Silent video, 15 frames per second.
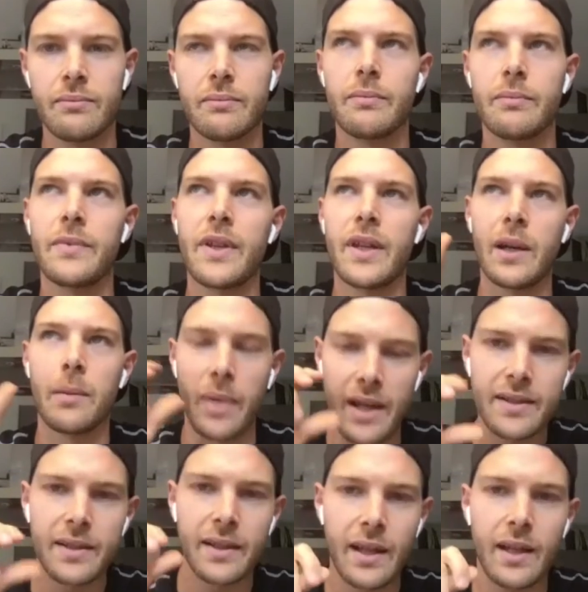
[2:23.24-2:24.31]
there are
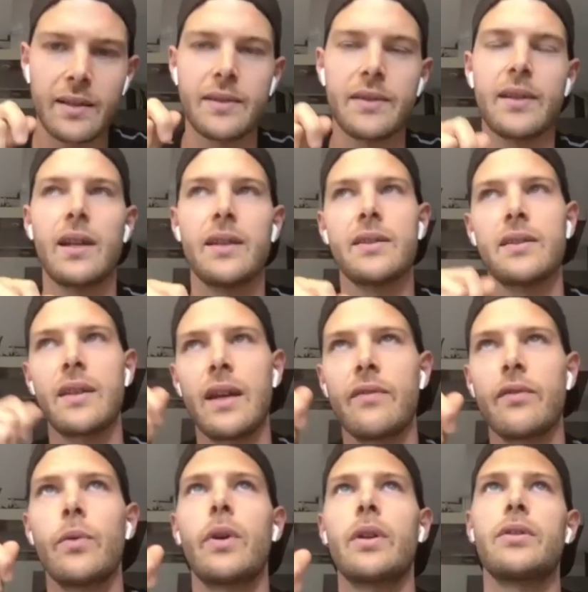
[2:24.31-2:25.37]
basic exercises
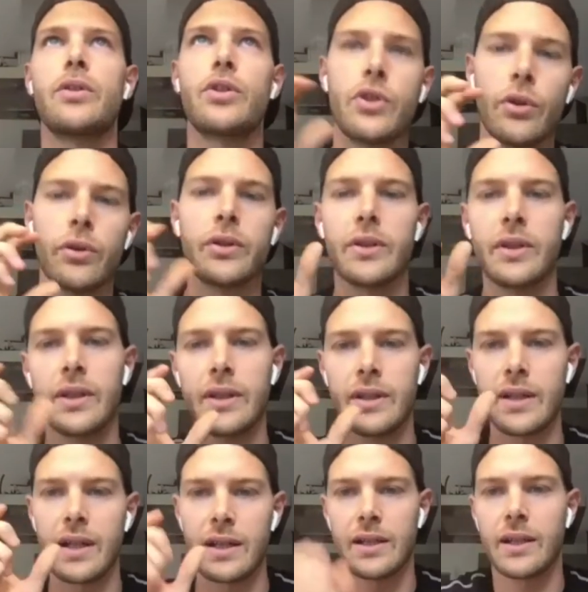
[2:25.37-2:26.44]
everyone should
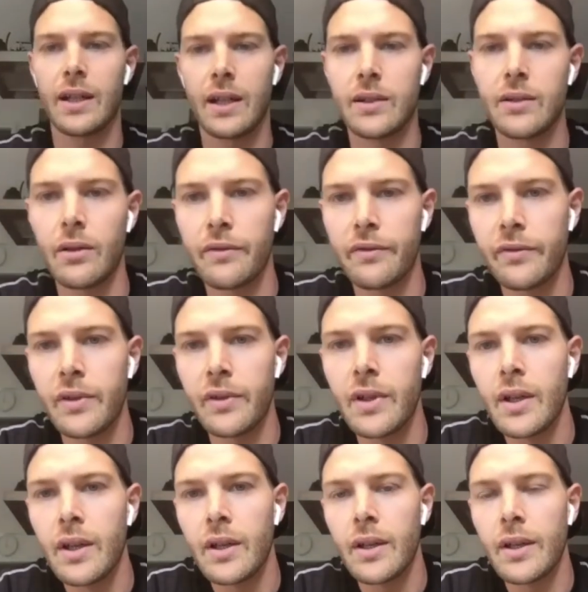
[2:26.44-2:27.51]
in any kind of
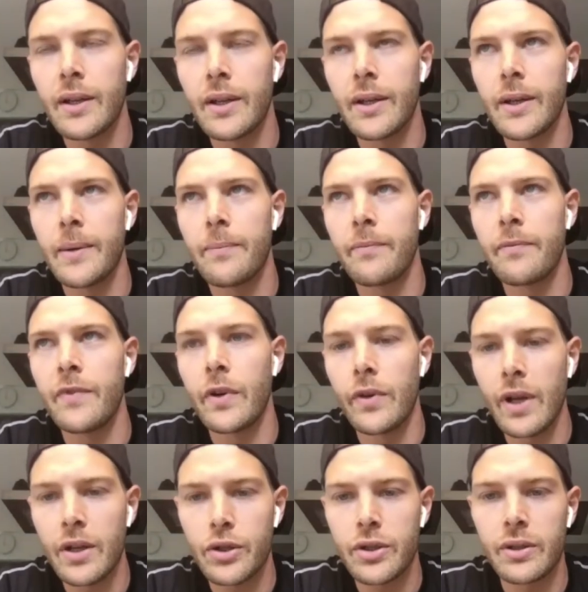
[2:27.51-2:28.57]
um,
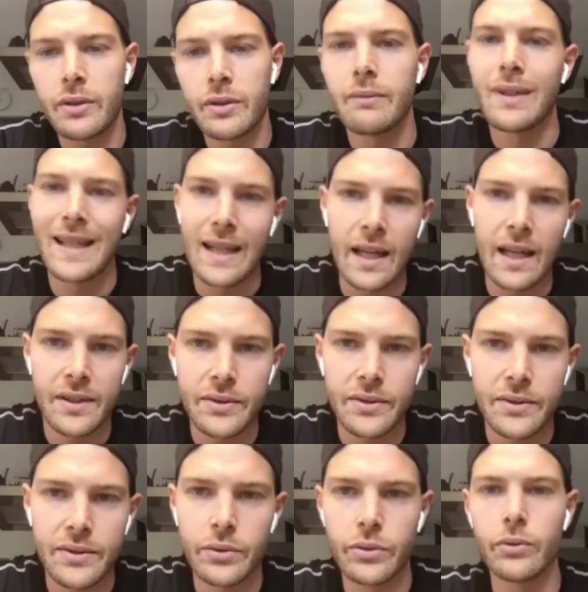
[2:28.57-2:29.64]
variation has to
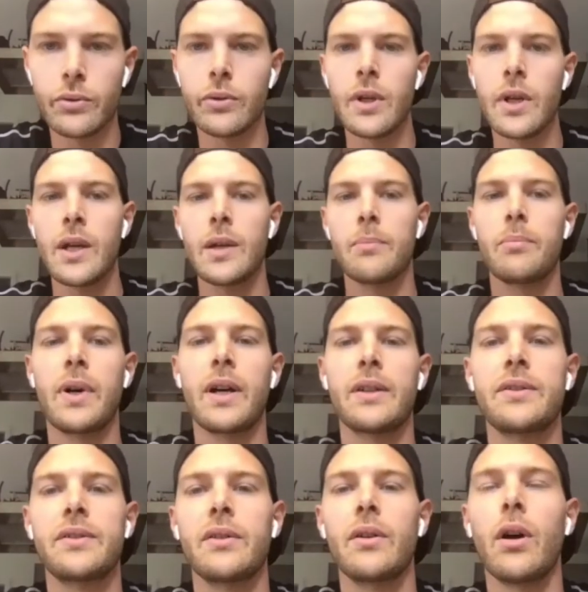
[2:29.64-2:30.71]
do. But
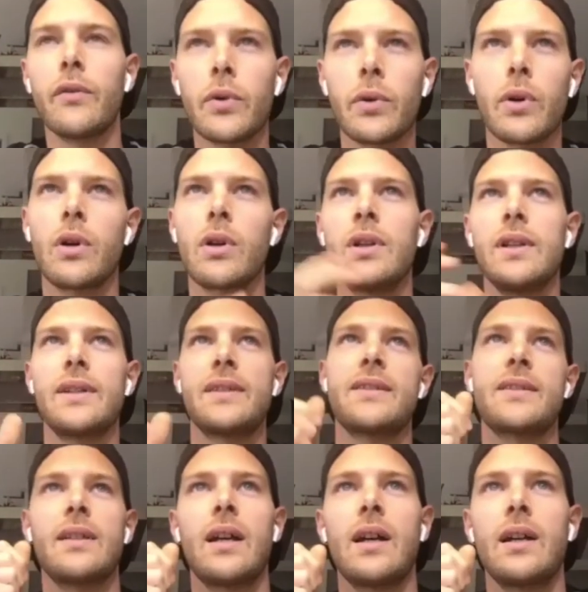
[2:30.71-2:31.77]
overall, it's
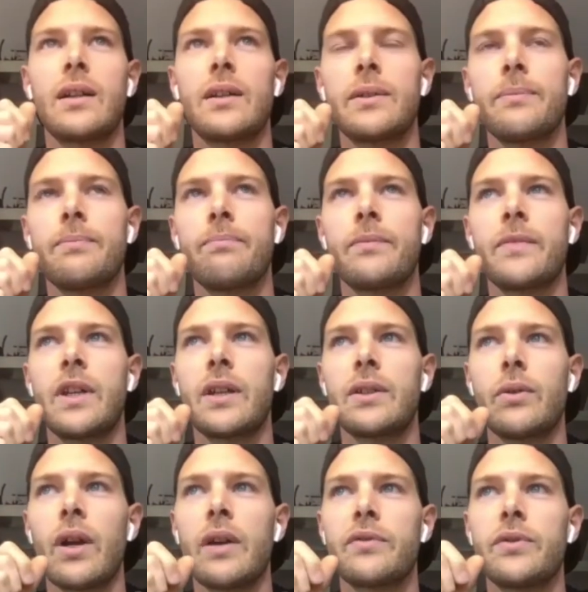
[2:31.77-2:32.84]
like yeah, you
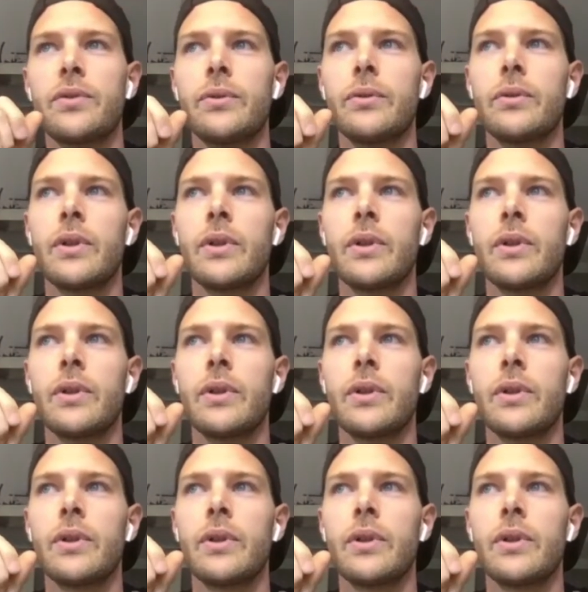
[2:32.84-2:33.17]
have to